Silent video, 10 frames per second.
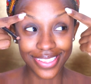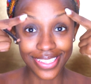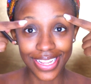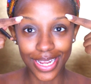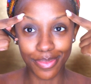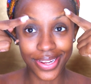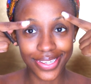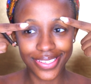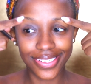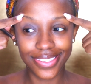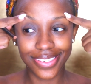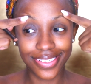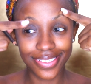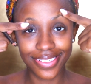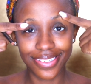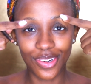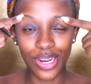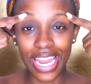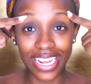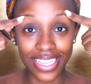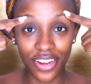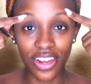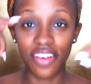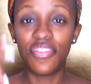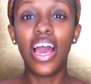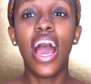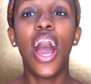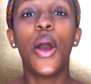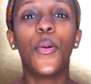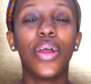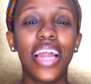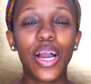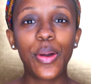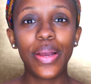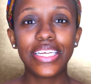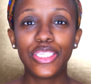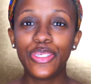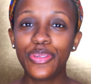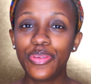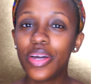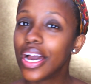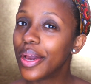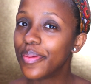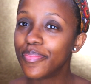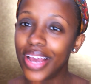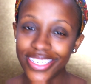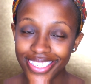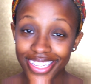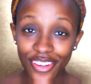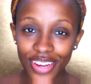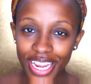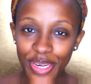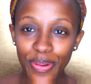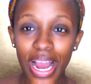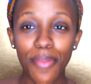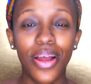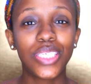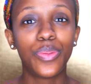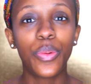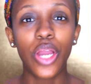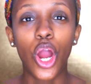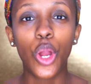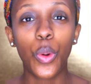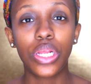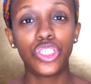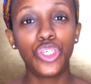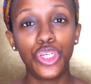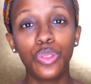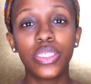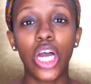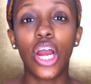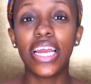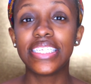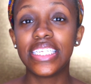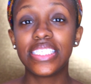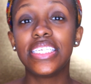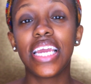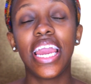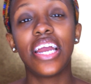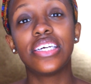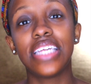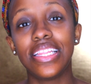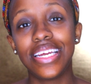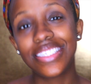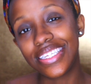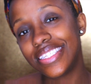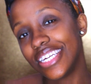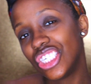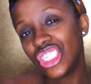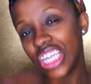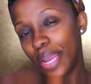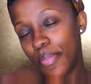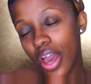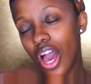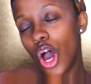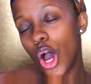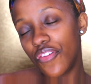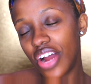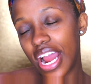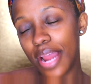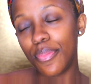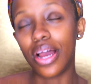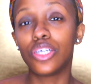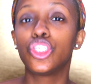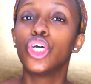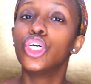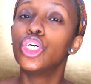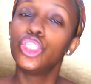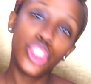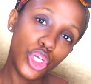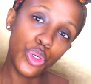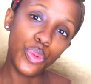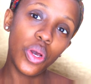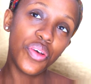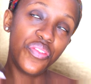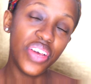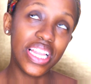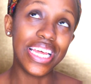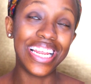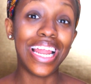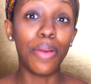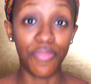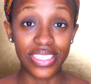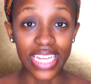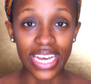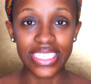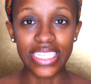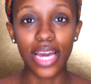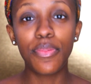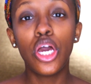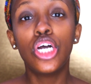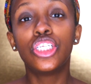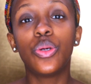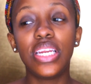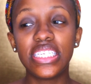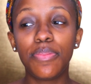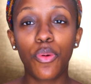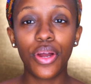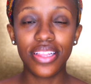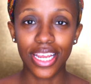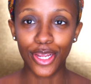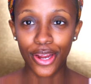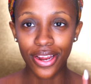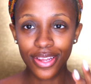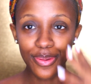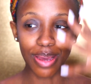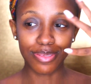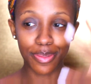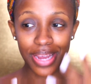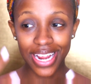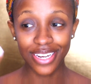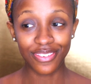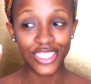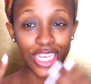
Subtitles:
the eyebrows, or lack thereof. We're not going to magically create new eyebrows, but we are going to use our existing hairs and the existing shape of our eyebrows to fill in and emphasize them. So it is important that you have some kind of